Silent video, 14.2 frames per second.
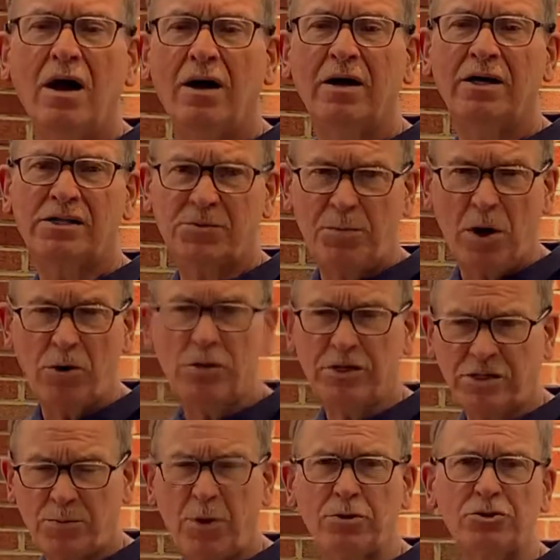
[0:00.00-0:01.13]

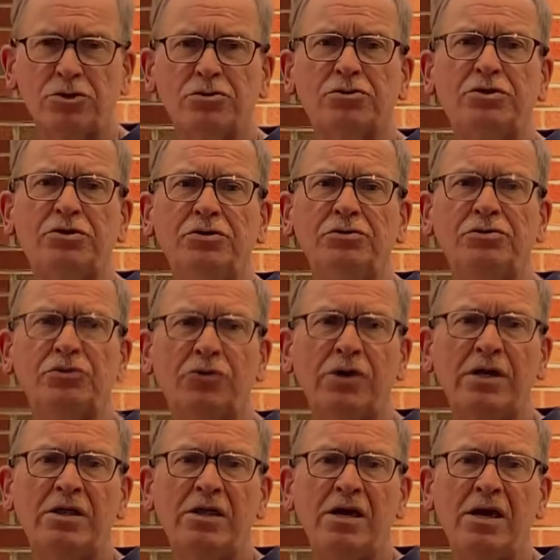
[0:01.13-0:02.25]
exposure to
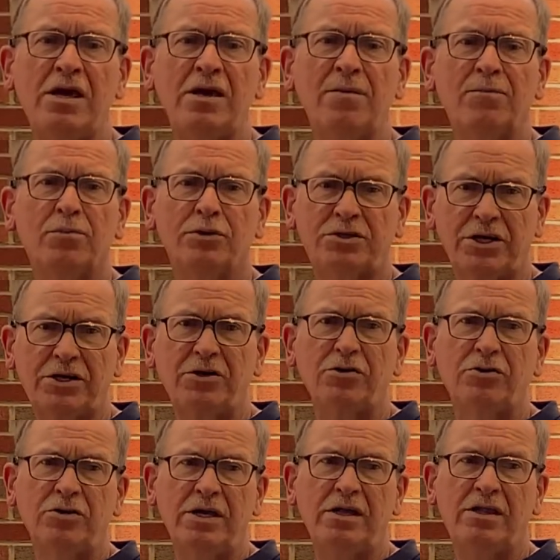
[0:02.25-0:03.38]
during
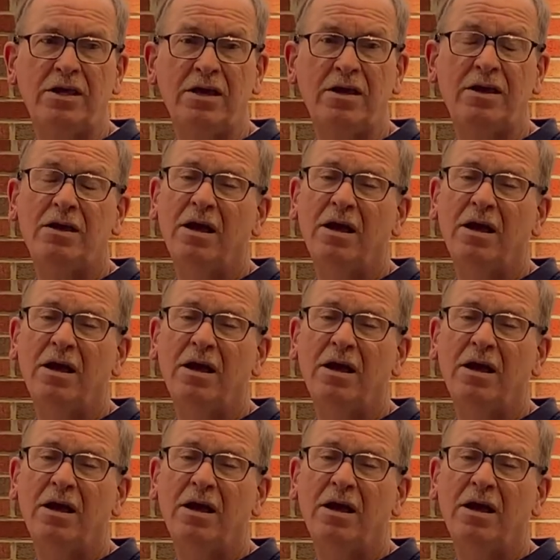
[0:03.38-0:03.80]
particularly the